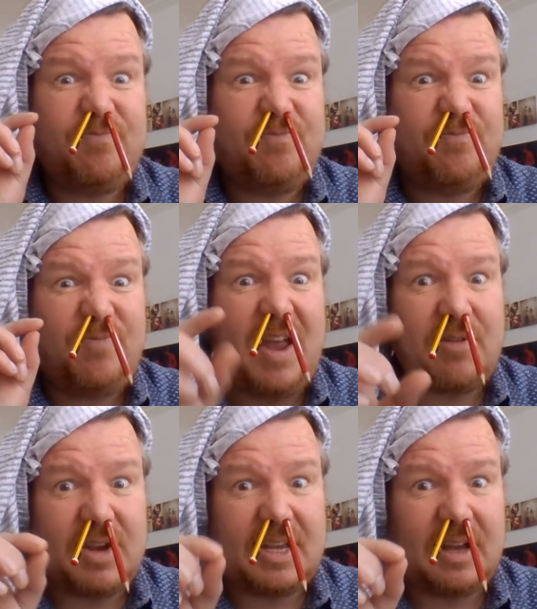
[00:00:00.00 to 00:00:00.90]

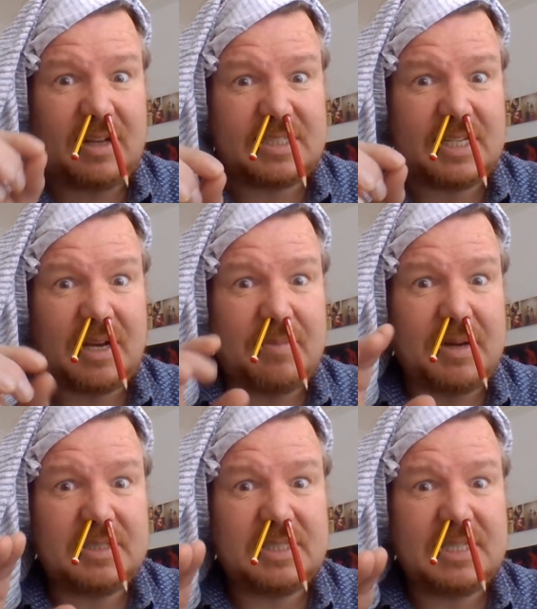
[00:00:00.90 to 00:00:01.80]
very cutting, I
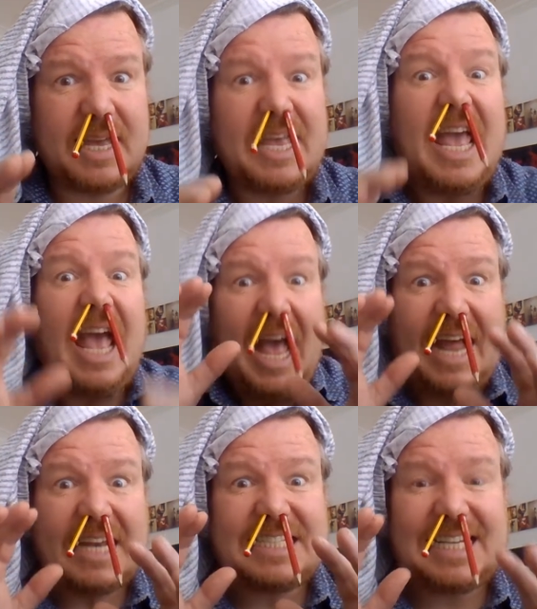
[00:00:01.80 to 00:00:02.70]
must say,
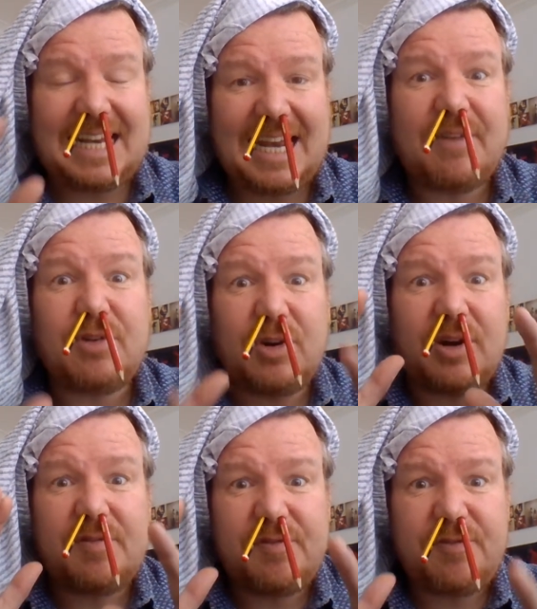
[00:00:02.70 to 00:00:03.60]
and clever
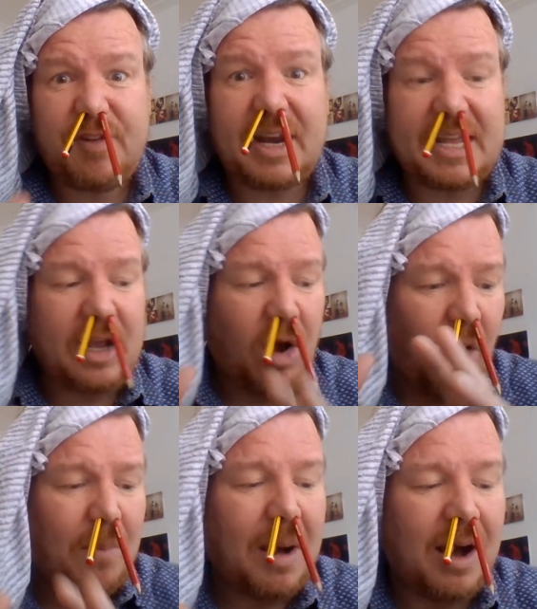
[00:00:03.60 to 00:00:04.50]
and funny
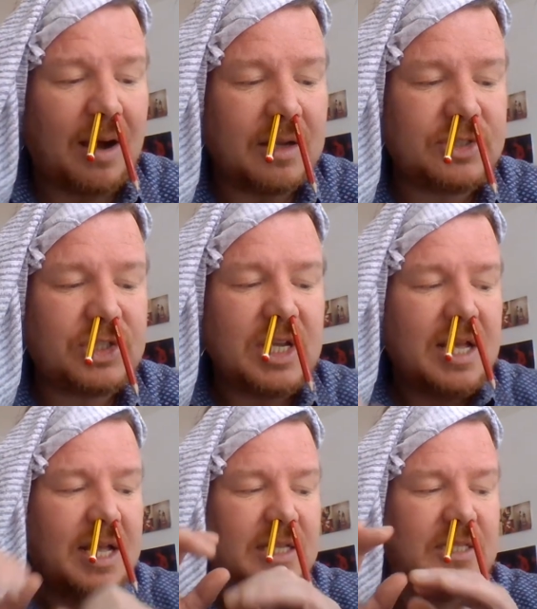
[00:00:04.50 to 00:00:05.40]
homage
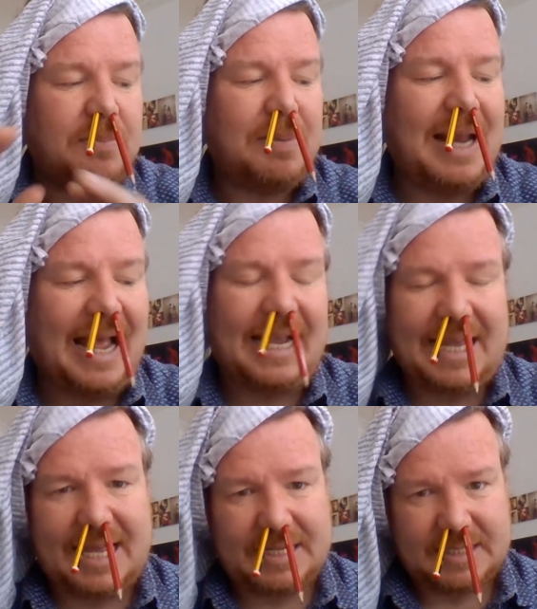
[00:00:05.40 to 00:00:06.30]
to
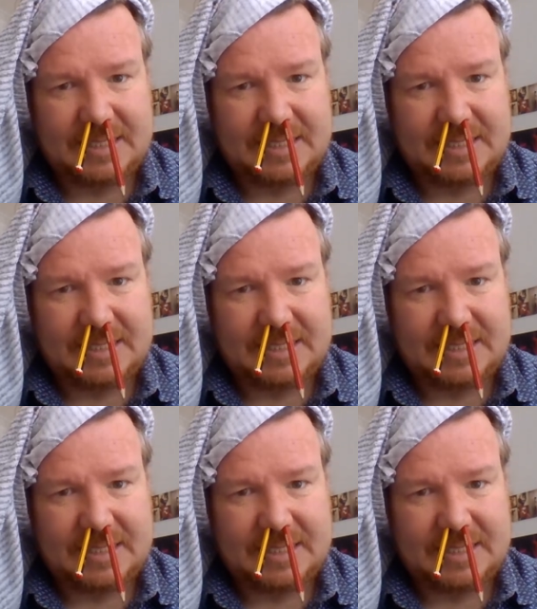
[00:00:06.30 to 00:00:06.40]
Blackadder.